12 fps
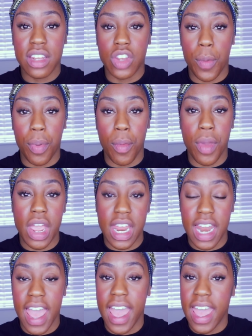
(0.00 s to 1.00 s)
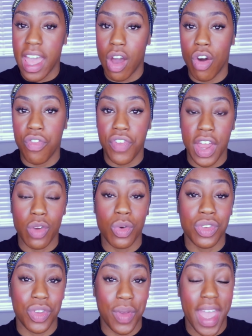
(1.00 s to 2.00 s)
to promoting hair health and
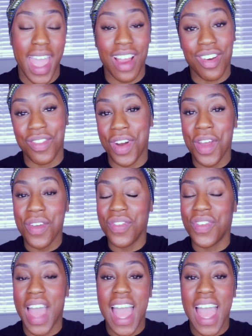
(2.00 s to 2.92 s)
also hair growth.